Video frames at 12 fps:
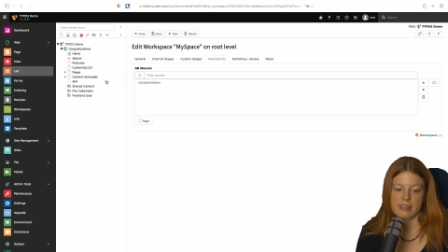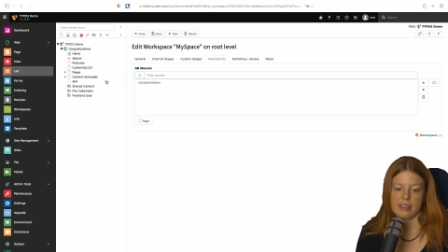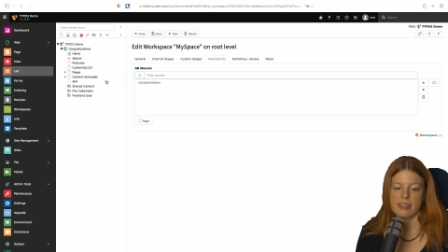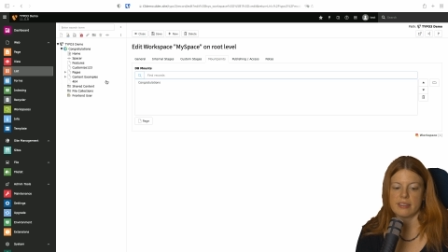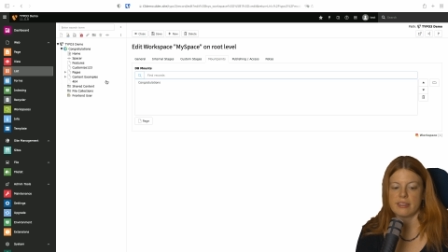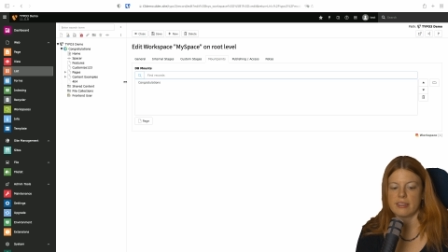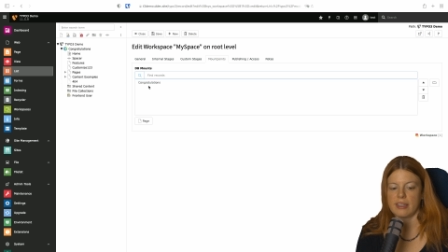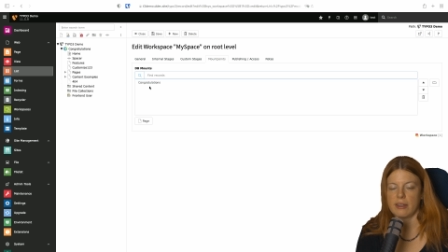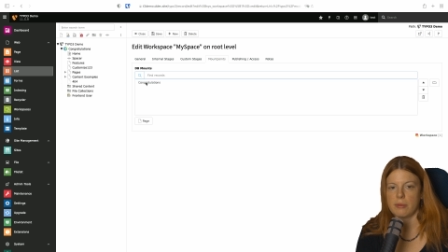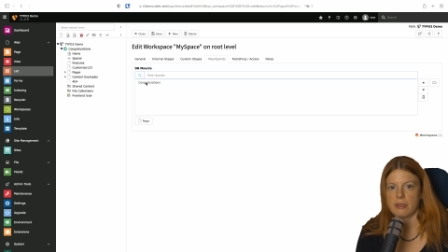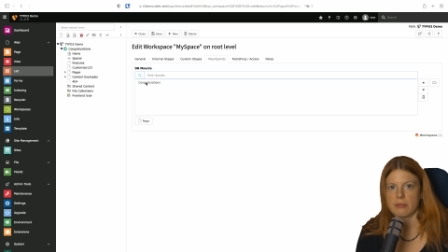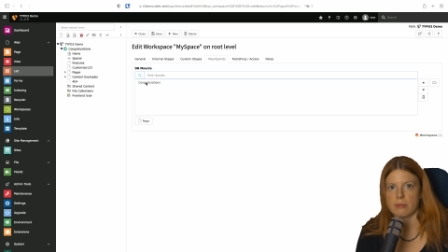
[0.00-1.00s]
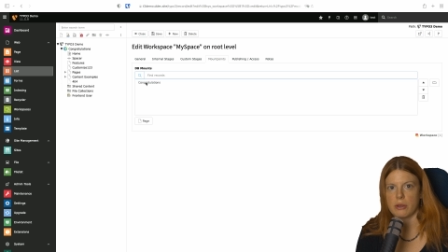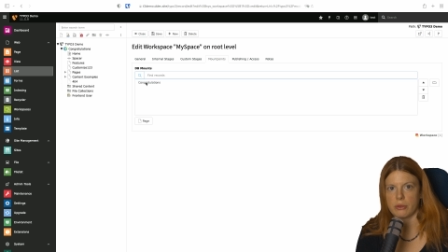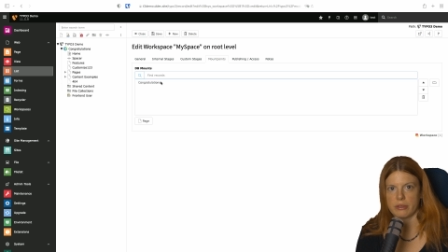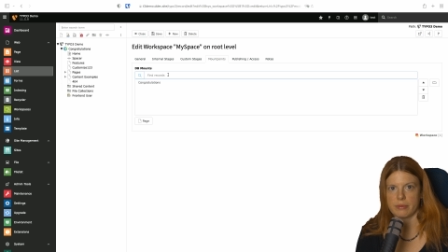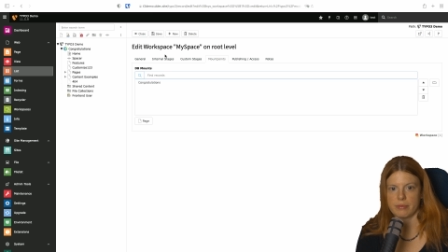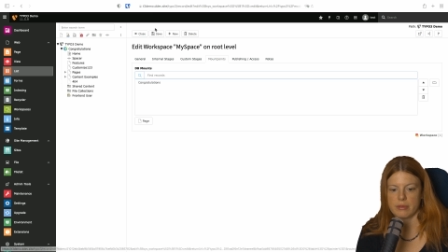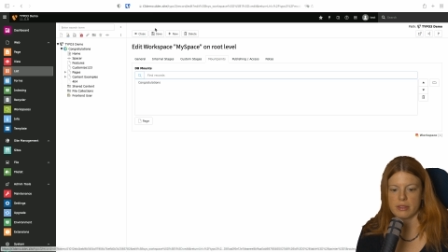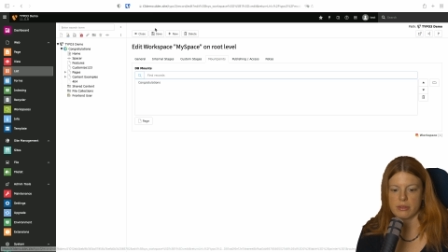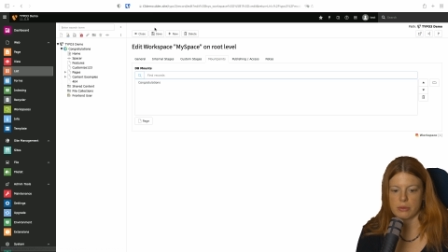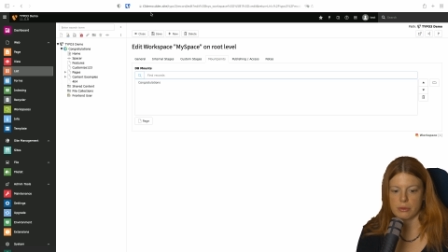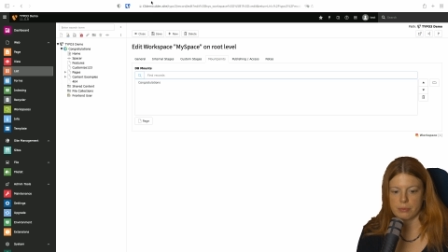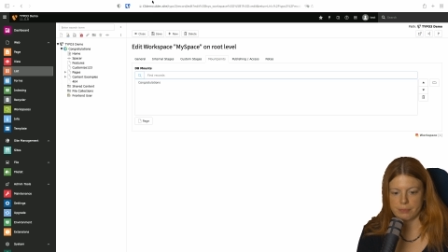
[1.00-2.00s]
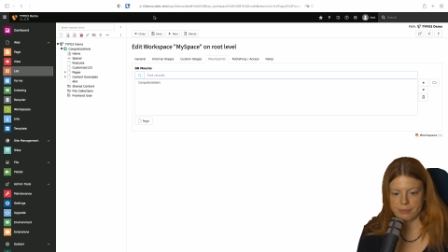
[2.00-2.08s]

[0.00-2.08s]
as database mount. So